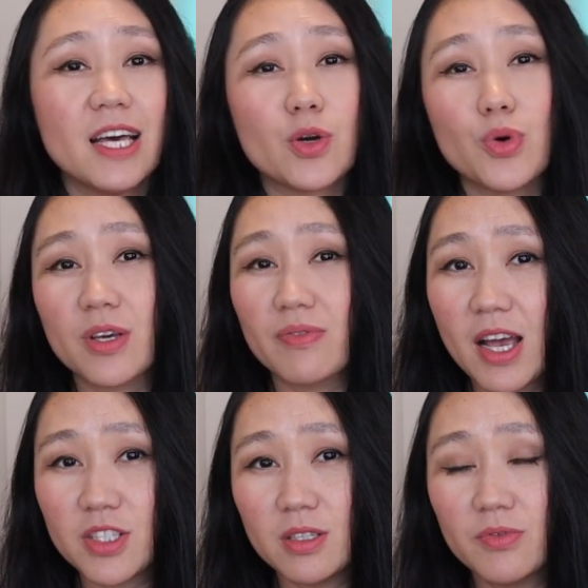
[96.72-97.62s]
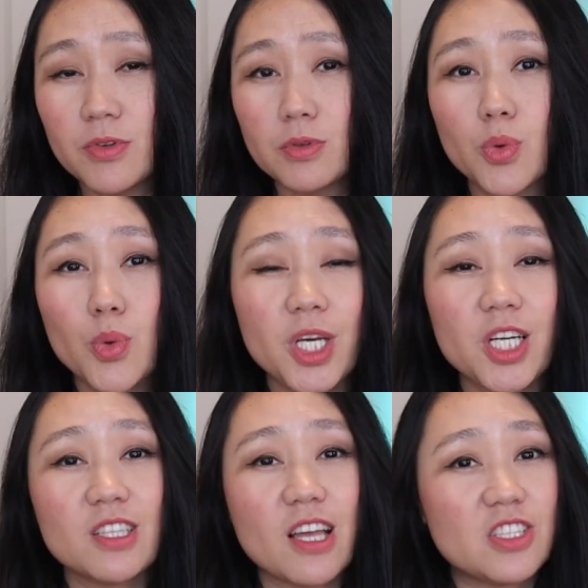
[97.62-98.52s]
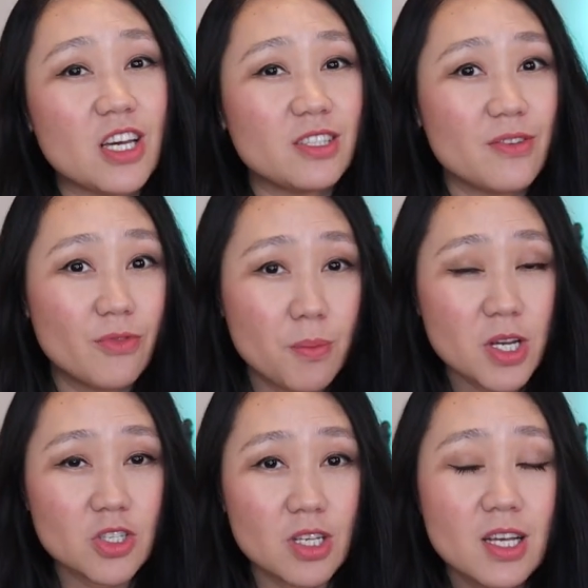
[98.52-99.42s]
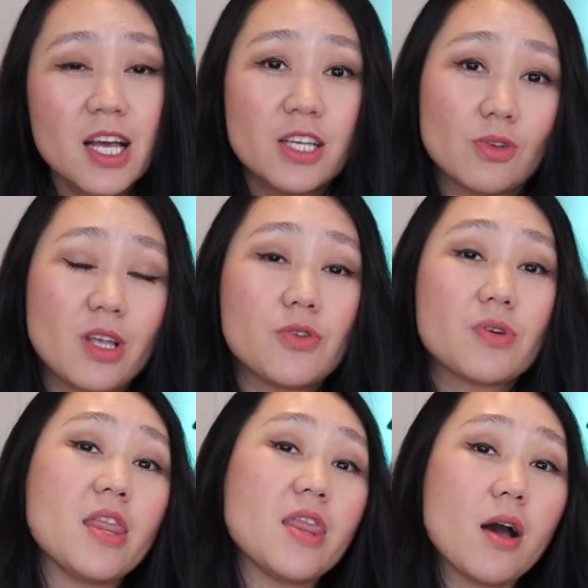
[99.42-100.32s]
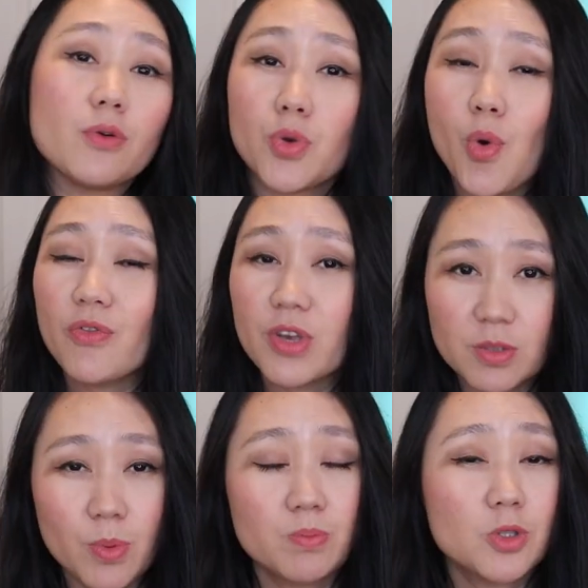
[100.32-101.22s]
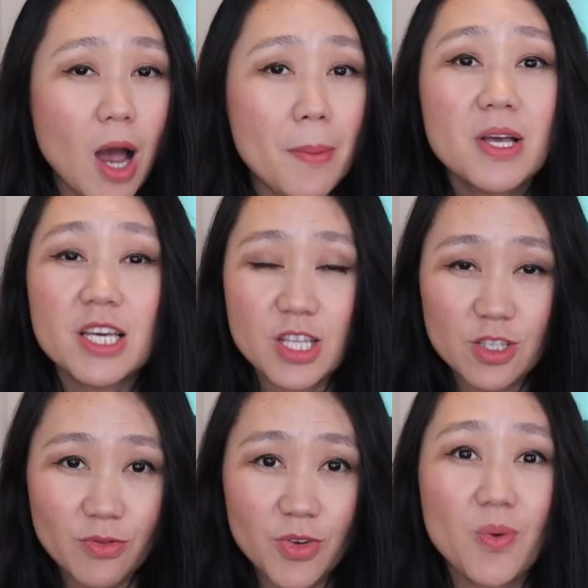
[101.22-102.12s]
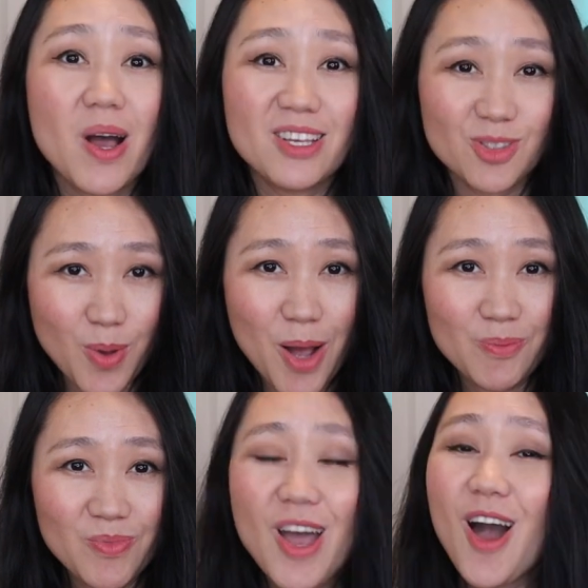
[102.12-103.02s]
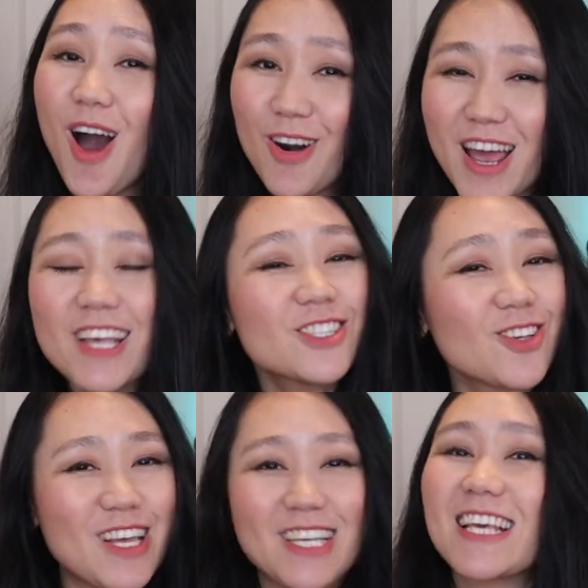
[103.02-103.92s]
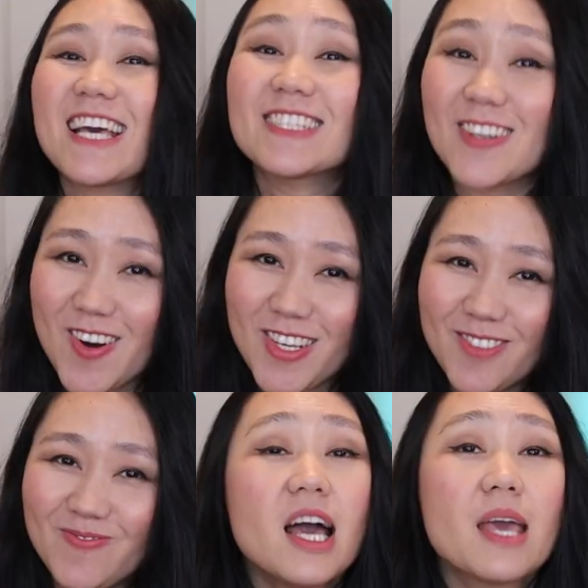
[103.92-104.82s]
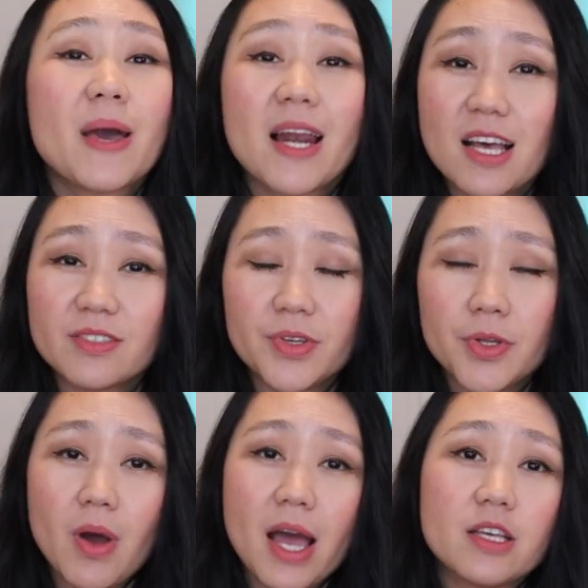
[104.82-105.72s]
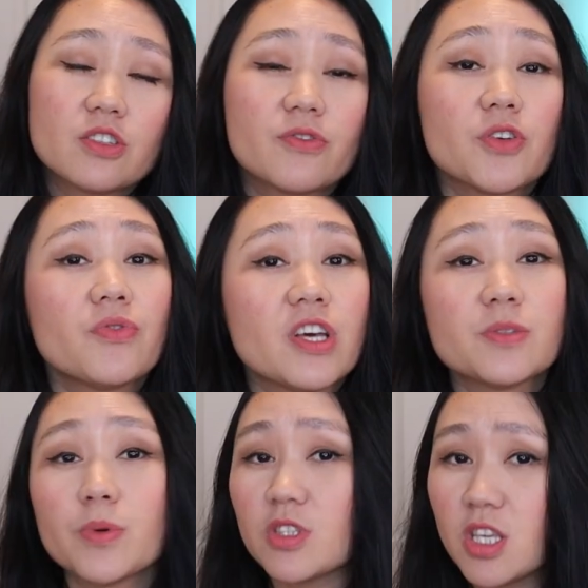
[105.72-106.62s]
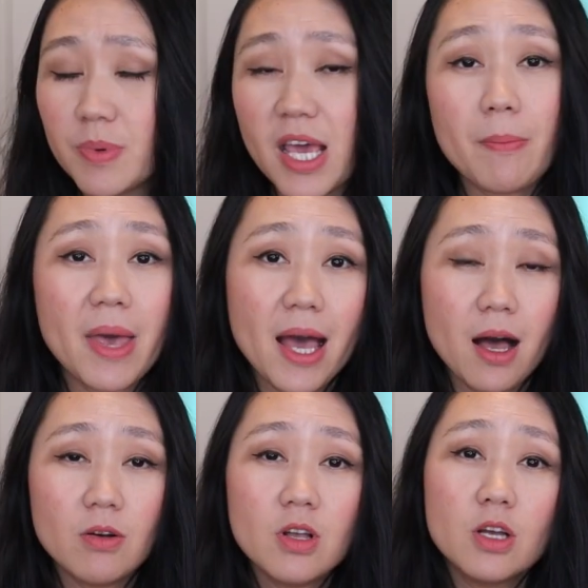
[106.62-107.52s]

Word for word: and quick fashion for you to quickly digest the information so that you can nail your Facebook job interview as well. Alright, so let's get started. In my last video, I interviewed Facebook TPML